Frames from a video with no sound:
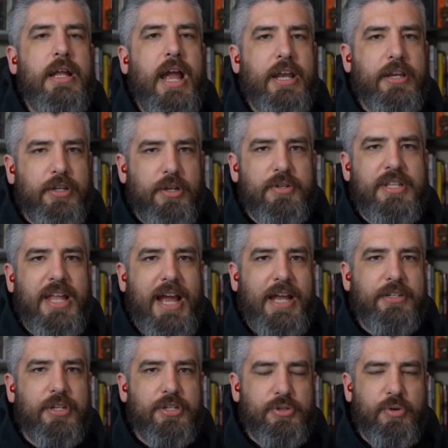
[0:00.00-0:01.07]
and use
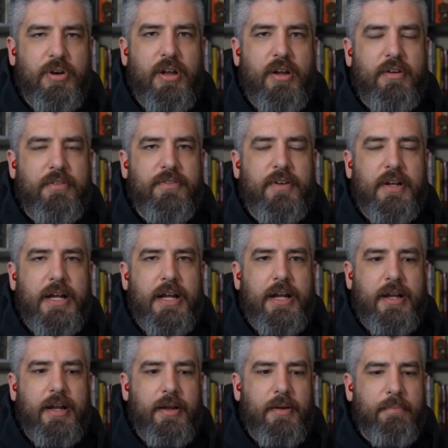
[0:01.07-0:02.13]
that to sort of
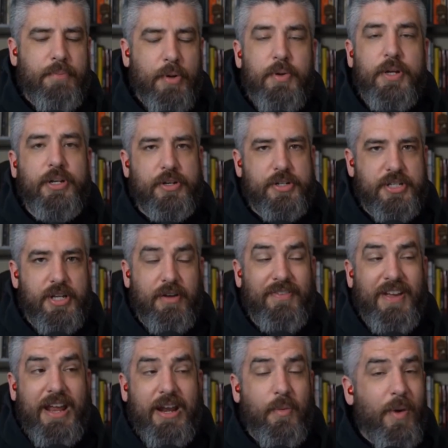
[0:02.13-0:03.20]
uh, buoy
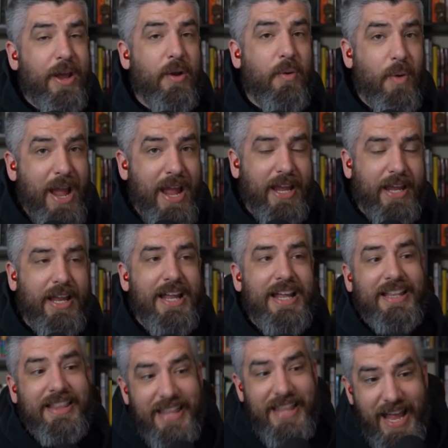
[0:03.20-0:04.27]
yourself, and it went away.
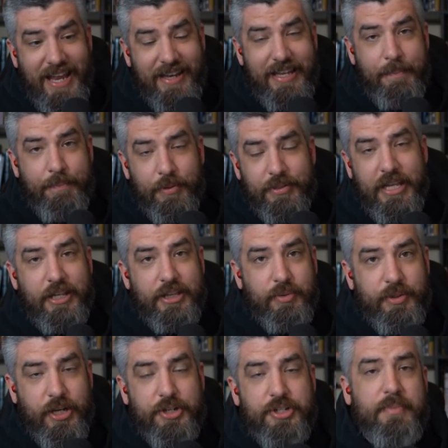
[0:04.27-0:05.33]
Then they pulled out a
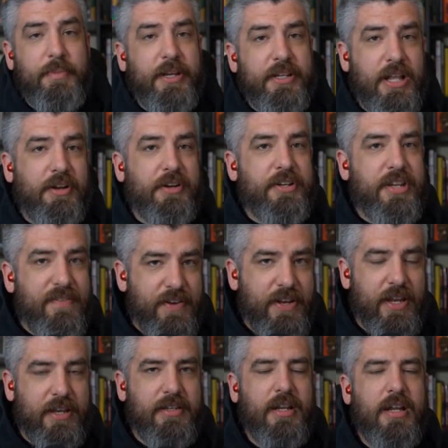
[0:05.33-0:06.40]
three hundred million dollar
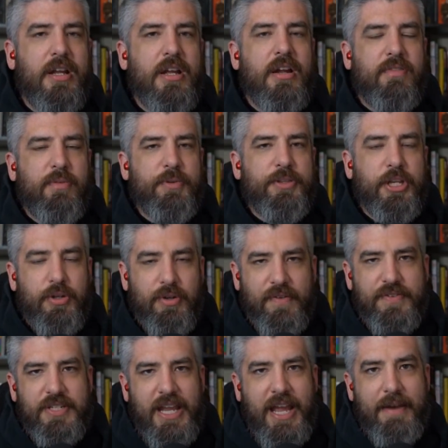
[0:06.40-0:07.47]
dividend from what the
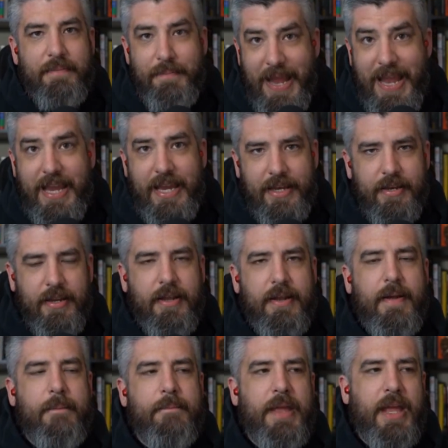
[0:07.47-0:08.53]
UFC had made
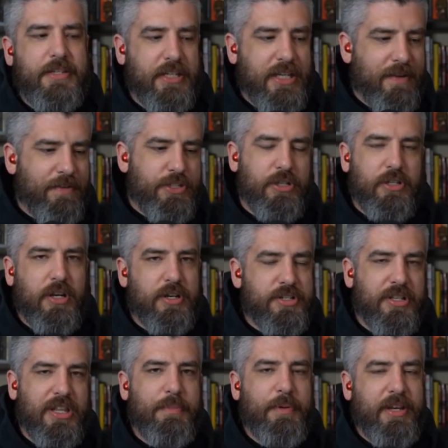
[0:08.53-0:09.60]
and to give it to their
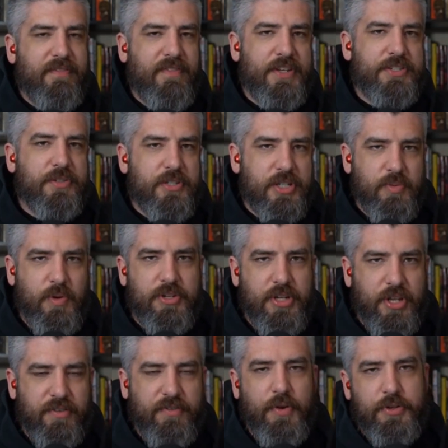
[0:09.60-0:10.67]
celebrity investors as well as
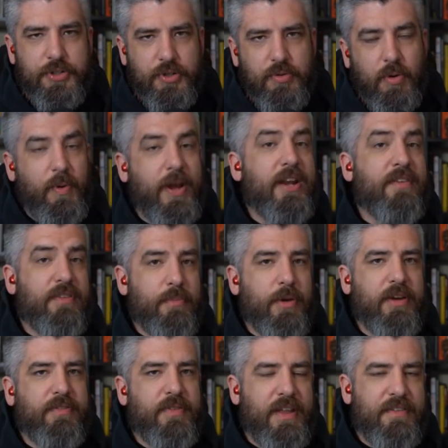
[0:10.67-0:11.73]
other folks who were waiting for
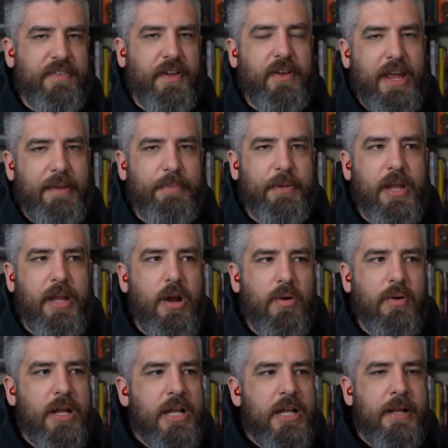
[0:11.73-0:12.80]
money from that failed
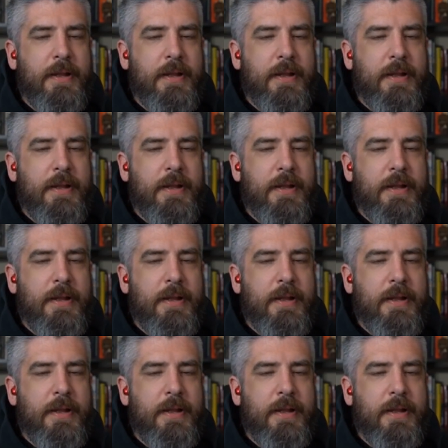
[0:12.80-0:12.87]
IPO.